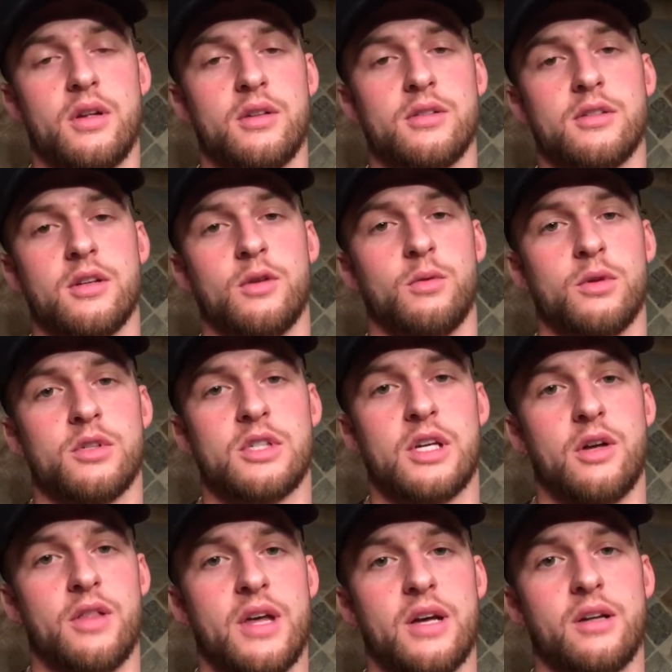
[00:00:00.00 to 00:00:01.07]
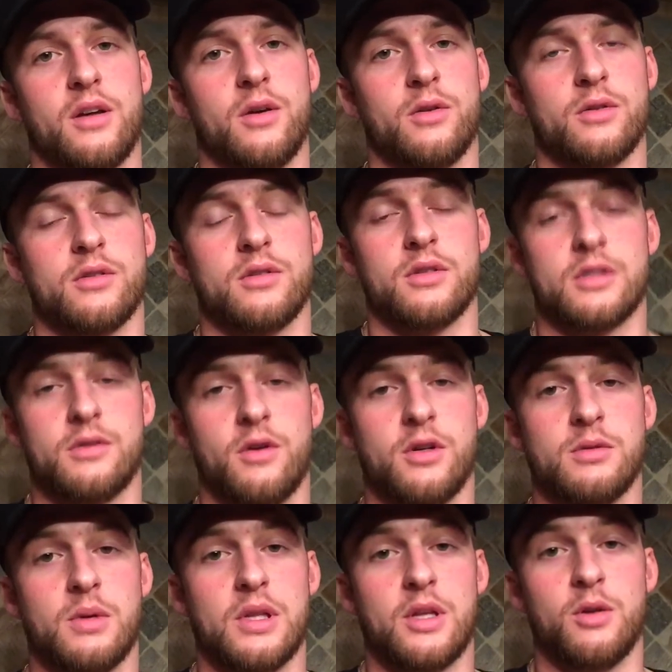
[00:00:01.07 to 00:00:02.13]
So we'll see how that goes. As far
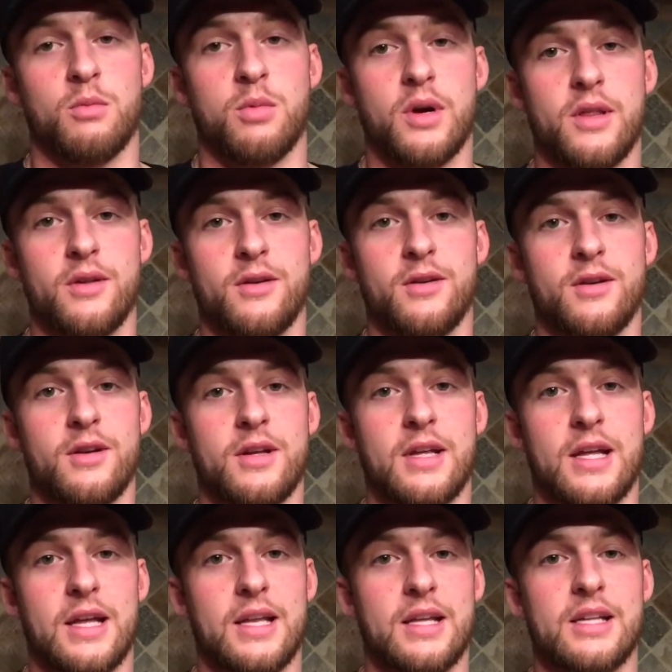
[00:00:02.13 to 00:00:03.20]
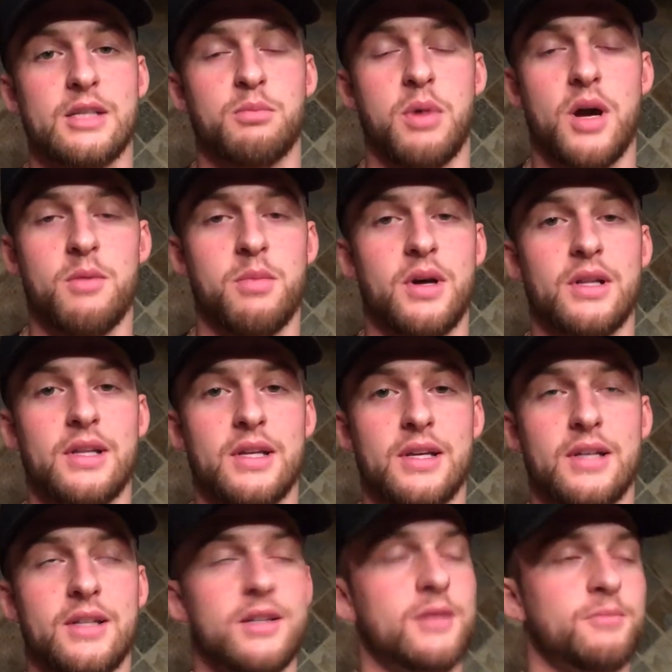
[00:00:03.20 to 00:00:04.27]
as my little brother and his putt-putt
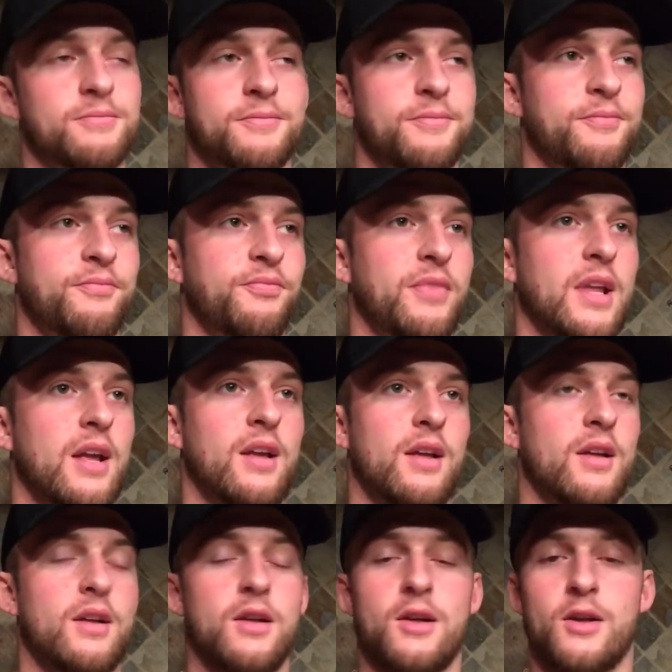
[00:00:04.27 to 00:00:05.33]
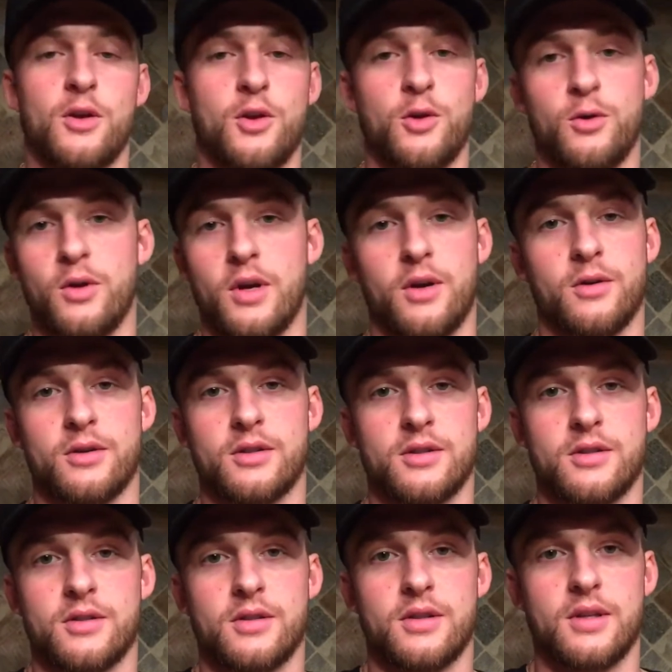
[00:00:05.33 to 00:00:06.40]
thing, who
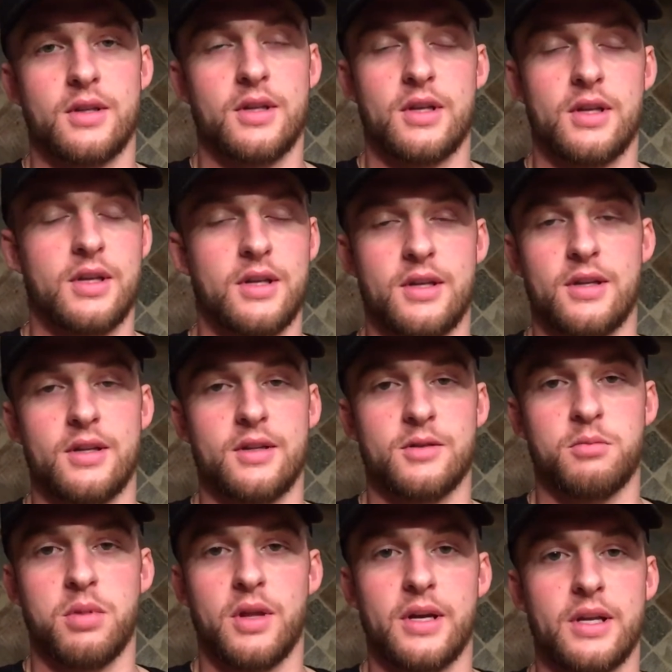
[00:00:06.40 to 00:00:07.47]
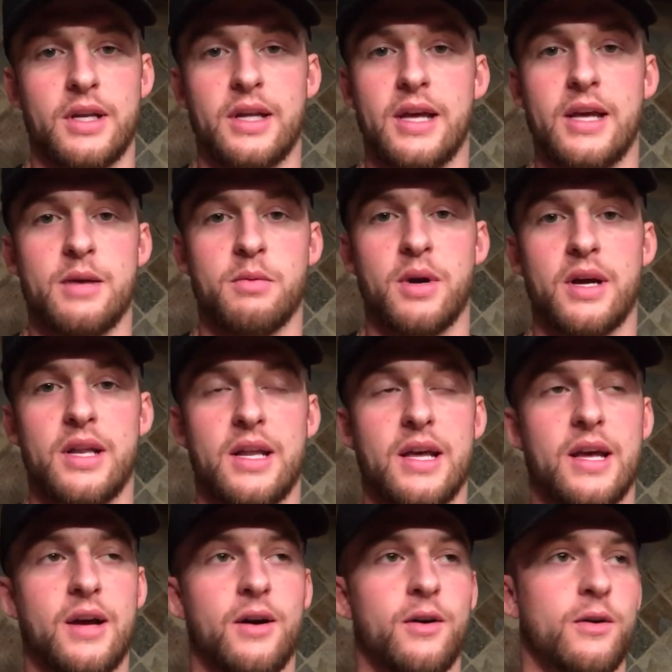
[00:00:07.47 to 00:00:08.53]
knows? He's playing a game right
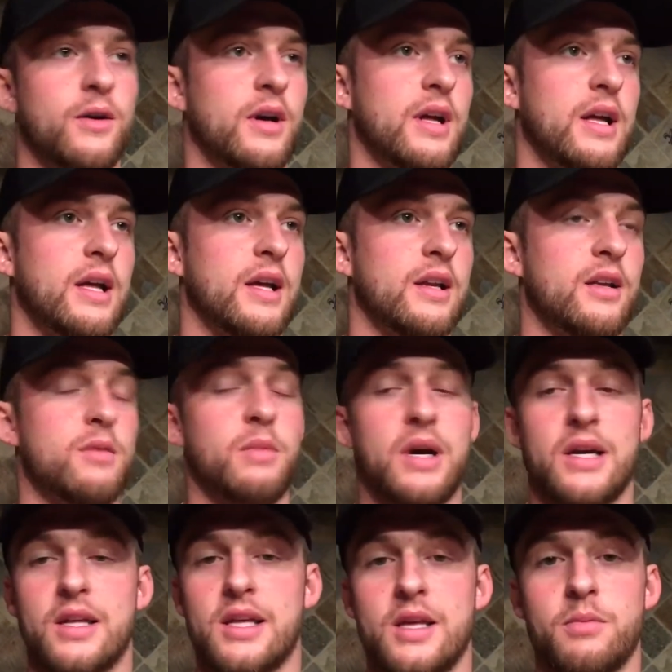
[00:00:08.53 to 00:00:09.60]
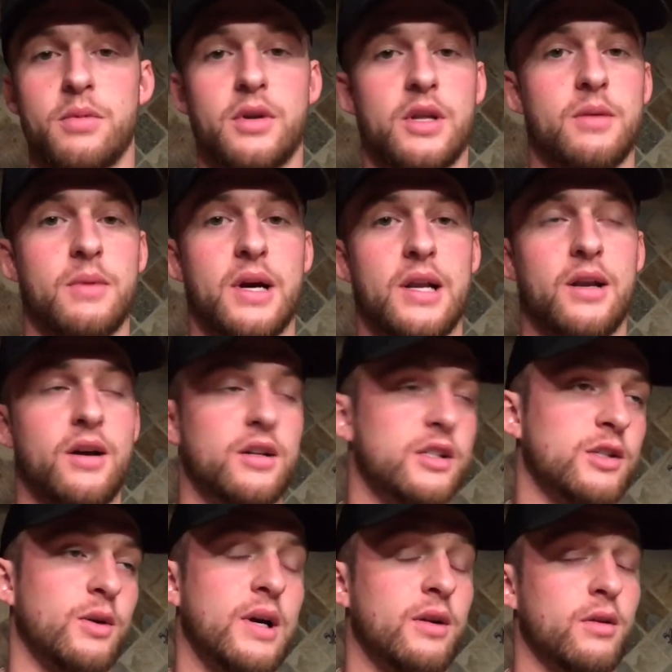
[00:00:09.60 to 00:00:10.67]
now and he might keep it, he might not,
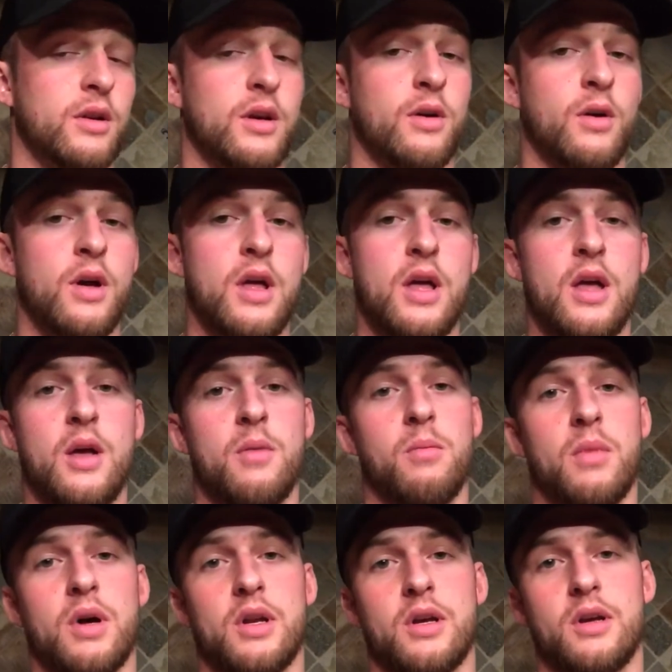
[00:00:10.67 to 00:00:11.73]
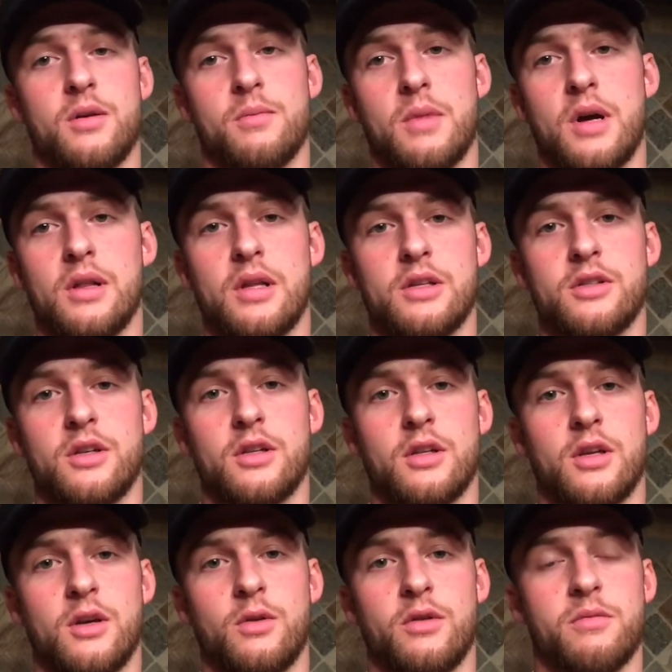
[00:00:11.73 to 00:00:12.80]
so I don't know. But I'll let y'all
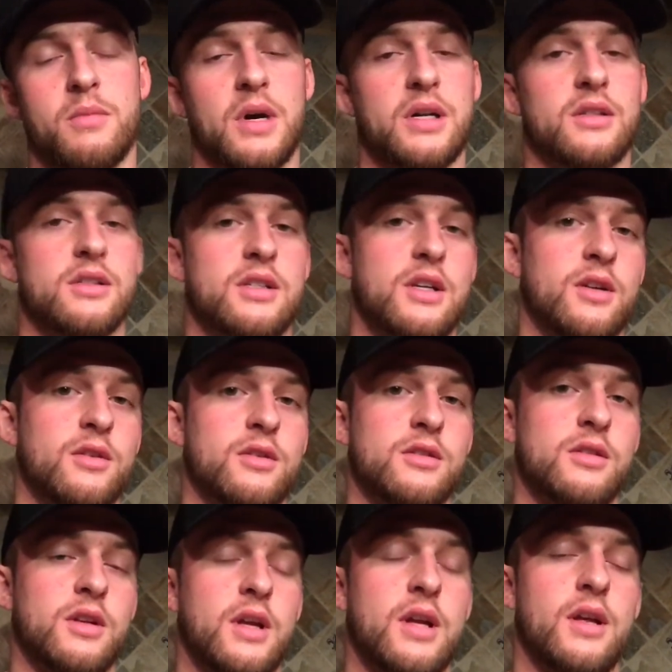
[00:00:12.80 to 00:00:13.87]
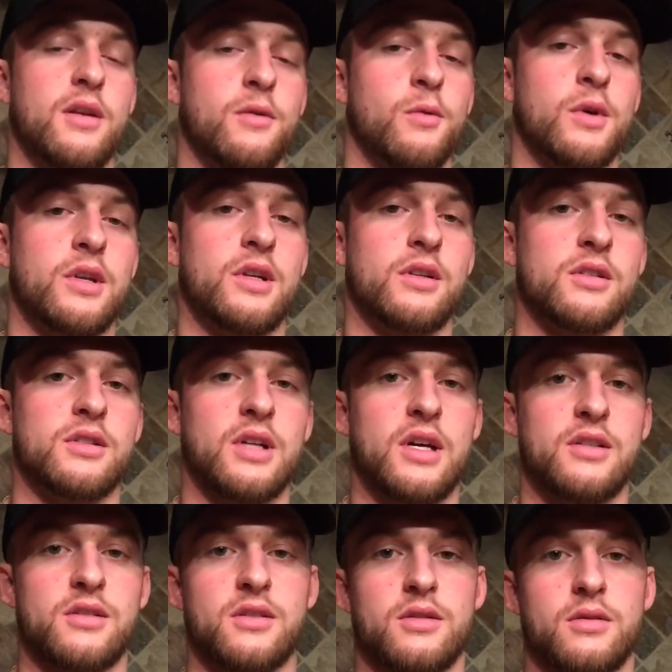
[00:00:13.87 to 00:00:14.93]
know if mine sells and what he
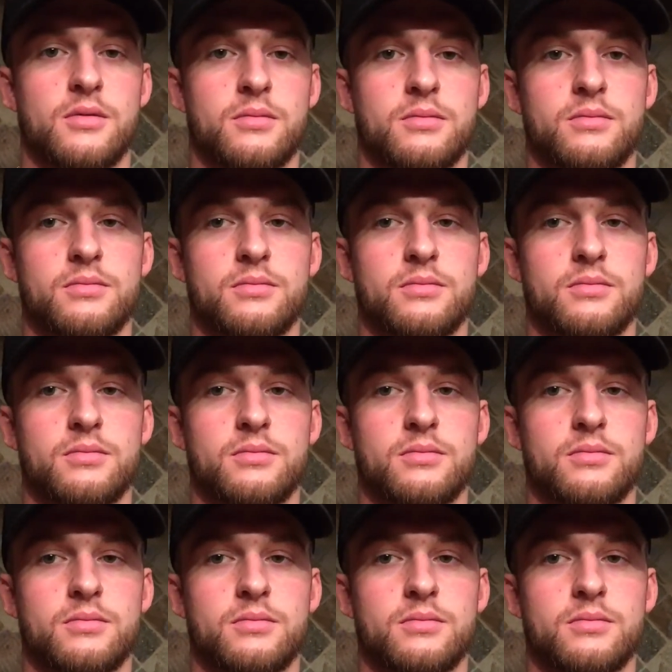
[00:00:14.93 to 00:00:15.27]
decides to do.